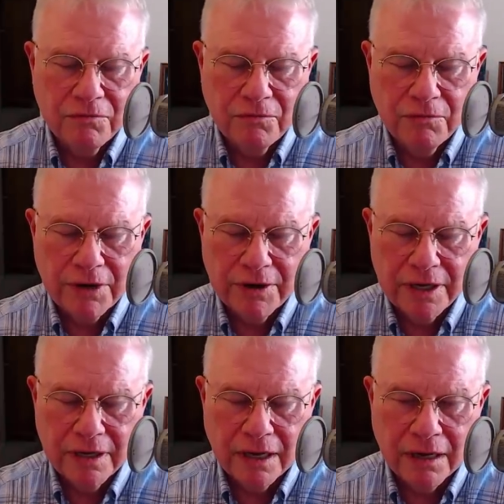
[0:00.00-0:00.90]

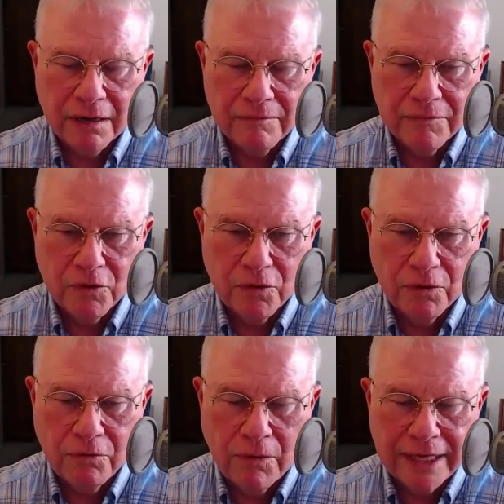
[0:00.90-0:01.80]
wearing a
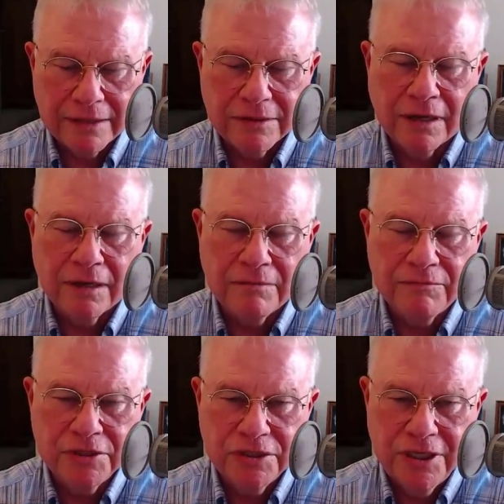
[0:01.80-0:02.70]
white uh,
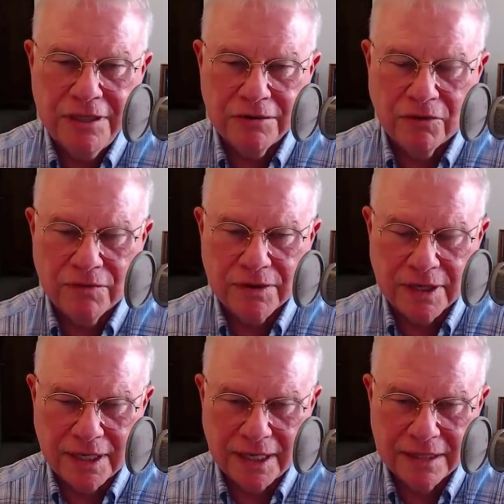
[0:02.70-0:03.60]
sheet over
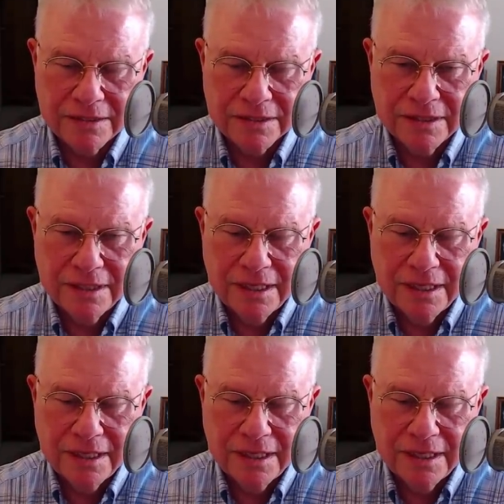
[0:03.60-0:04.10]
their heads,